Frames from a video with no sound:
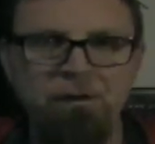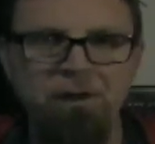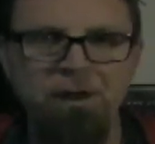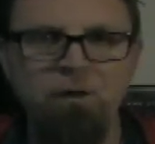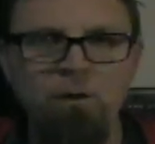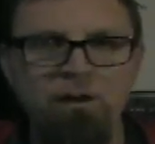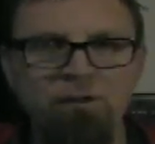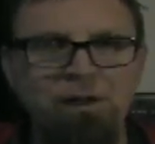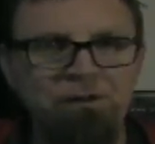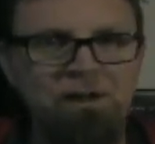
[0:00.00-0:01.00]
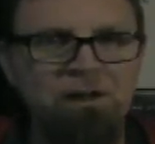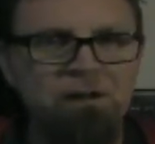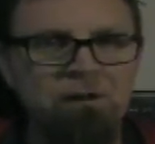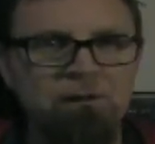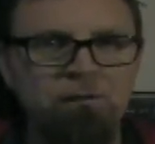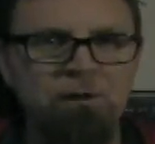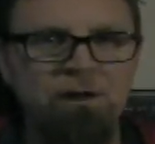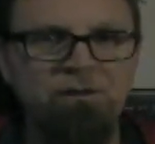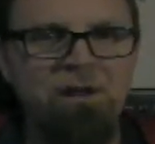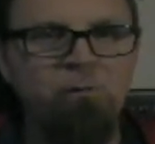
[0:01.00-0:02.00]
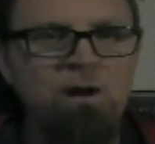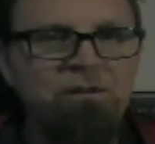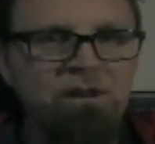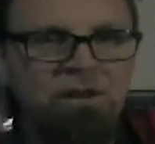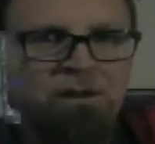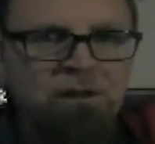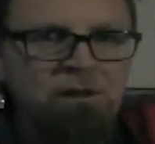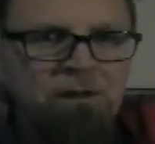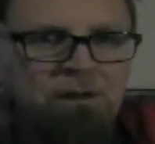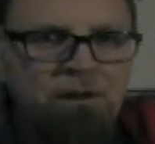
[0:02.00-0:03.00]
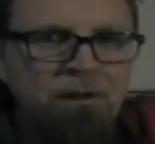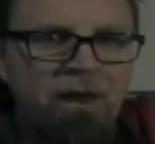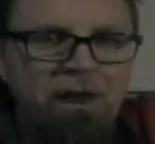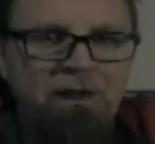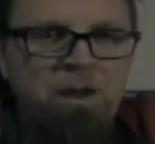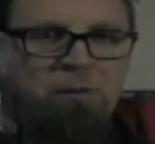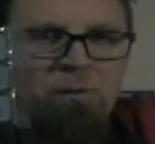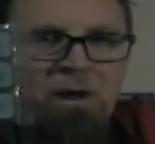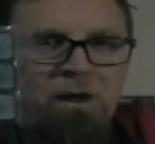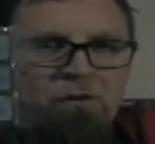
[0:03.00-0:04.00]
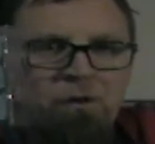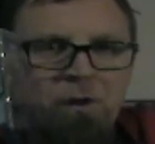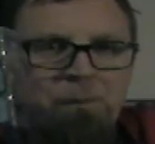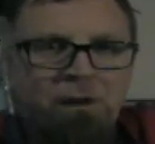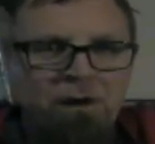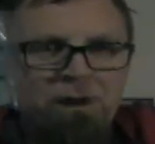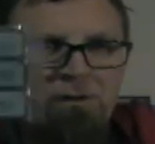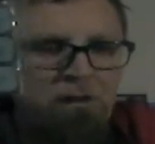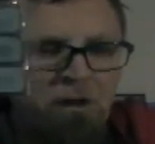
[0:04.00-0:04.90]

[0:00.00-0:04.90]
it creates less ink, less erasing, and keeps my Sharpie lines and